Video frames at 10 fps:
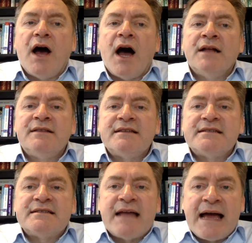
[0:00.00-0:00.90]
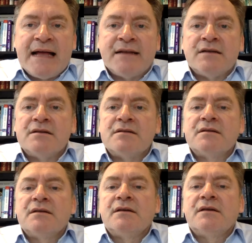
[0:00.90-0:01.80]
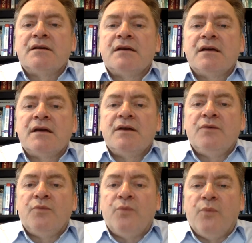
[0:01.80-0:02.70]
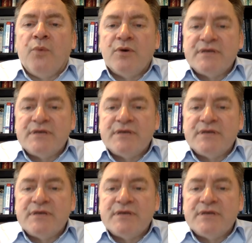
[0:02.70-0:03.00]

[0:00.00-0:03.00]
understand what